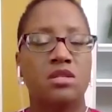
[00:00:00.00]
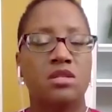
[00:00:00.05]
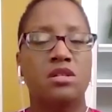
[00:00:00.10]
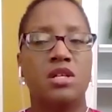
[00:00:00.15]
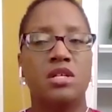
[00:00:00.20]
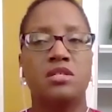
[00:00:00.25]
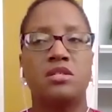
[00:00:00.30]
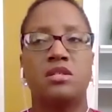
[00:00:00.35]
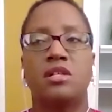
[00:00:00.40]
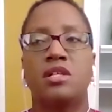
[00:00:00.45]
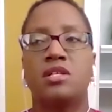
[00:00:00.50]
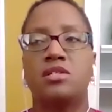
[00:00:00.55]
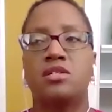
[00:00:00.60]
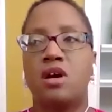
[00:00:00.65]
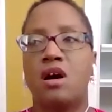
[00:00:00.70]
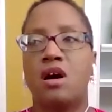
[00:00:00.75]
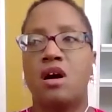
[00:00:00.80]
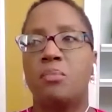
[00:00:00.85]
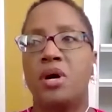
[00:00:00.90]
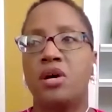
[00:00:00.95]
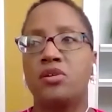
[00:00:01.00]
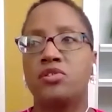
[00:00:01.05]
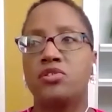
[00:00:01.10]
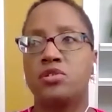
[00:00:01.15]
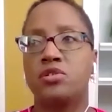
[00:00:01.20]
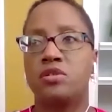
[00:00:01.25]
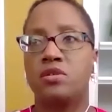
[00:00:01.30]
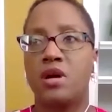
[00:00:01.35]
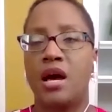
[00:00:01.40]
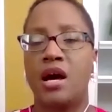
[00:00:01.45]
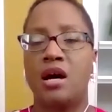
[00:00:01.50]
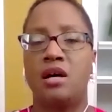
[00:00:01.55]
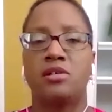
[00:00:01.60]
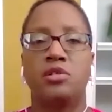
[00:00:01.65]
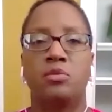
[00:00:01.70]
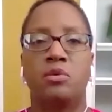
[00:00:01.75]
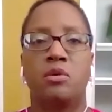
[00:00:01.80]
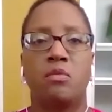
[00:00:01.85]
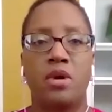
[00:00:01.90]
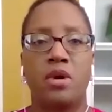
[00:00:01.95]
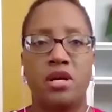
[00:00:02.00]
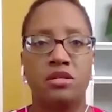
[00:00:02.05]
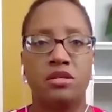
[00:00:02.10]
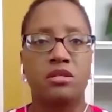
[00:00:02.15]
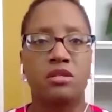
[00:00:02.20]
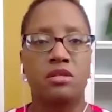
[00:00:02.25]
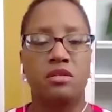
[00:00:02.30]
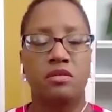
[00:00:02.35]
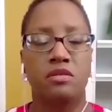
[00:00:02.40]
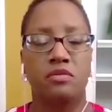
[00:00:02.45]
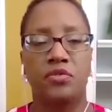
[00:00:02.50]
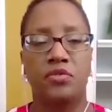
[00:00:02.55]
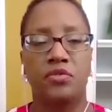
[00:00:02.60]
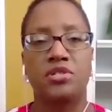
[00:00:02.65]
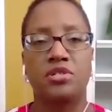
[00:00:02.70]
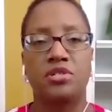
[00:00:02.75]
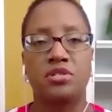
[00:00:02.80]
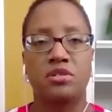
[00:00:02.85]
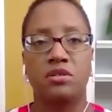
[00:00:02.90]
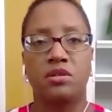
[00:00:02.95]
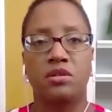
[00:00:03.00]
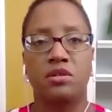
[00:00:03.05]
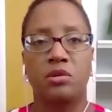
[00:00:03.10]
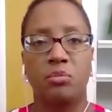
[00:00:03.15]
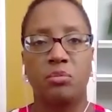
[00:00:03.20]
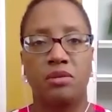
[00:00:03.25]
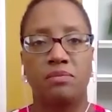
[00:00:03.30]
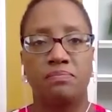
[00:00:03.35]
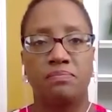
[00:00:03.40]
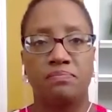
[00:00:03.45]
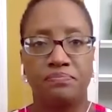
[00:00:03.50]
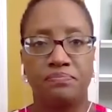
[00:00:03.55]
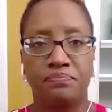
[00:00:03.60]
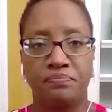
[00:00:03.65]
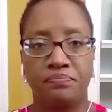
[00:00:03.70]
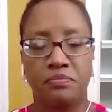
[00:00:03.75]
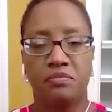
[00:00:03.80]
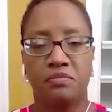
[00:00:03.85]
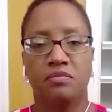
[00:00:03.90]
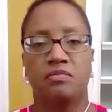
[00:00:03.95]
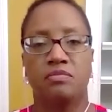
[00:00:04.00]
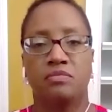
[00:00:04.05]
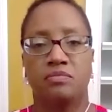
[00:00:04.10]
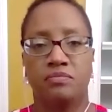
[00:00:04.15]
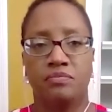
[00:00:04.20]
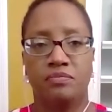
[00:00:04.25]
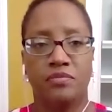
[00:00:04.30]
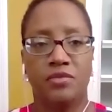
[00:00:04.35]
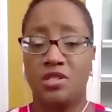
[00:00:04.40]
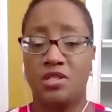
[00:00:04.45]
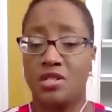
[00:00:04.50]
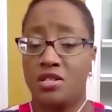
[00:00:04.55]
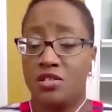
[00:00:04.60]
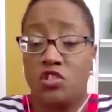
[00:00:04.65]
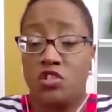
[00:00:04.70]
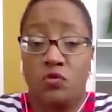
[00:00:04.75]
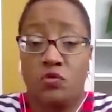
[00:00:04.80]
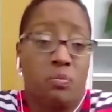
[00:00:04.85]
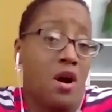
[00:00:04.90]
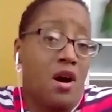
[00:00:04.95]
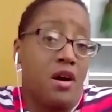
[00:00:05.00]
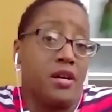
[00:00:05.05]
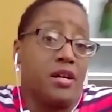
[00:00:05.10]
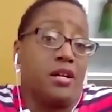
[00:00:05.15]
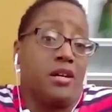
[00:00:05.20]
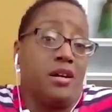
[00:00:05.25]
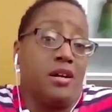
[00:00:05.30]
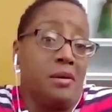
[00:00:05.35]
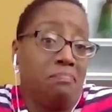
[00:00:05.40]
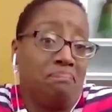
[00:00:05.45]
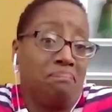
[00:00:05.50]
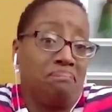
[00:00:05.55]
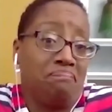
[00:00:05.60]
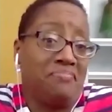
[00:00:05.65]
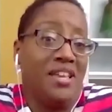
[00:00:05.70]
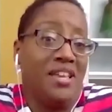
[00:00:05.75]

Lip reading: let's talk about how you were raised for just a little bit, since you brought it up.